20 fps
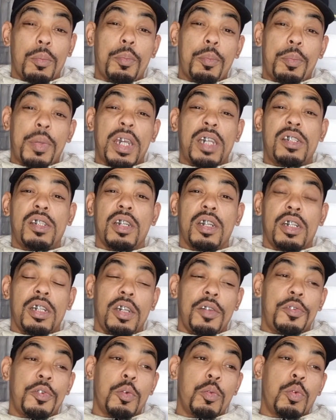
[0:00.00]
basically
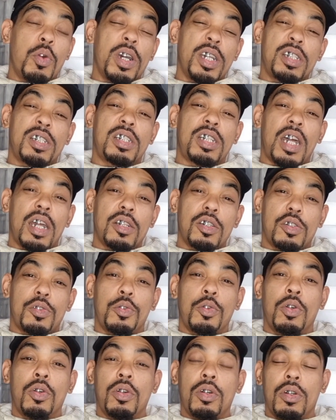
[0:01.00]
for what it stands
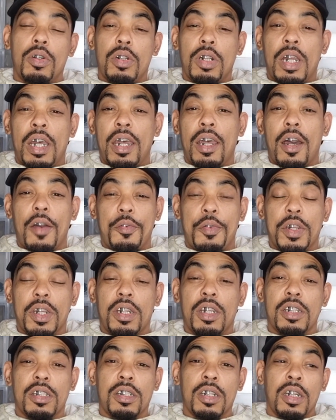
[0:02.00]
for. Like, I
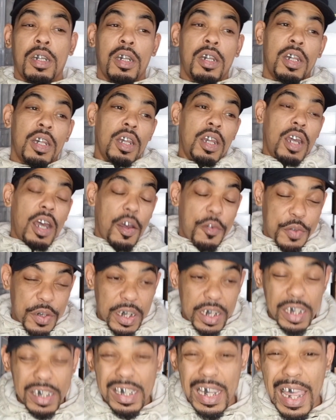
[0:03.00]
think
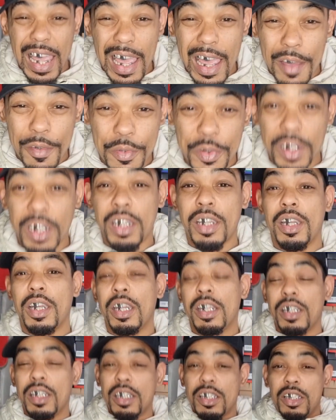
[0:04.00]
it's heavy
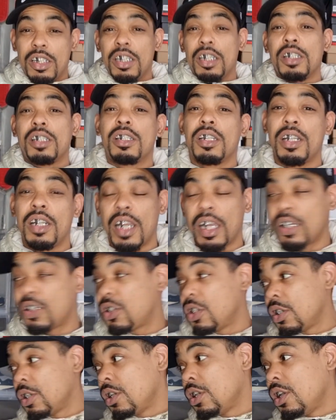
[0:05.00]
in this year's
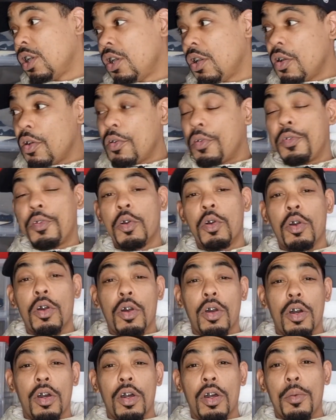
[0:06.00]
selection for
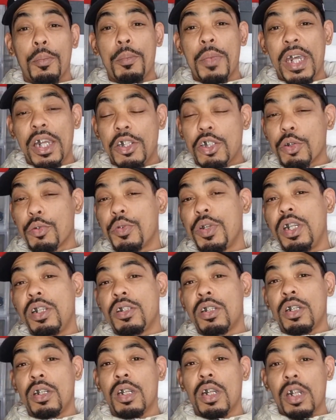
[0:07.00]
a major
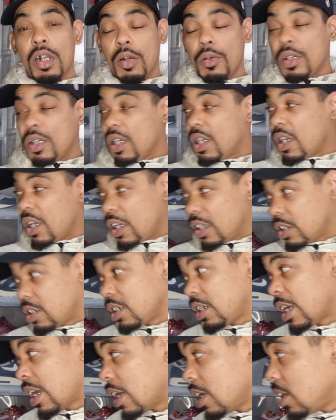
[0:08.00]
reason, and I'm going to get into
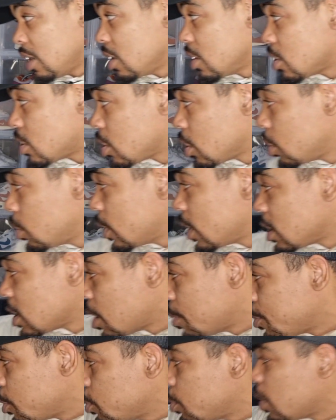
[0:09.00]
that. So at
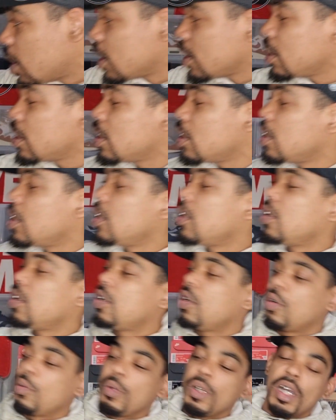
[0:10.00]
number 1,
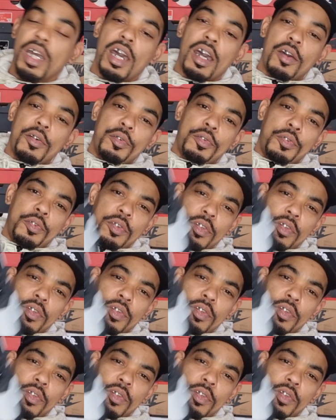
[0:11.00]
we have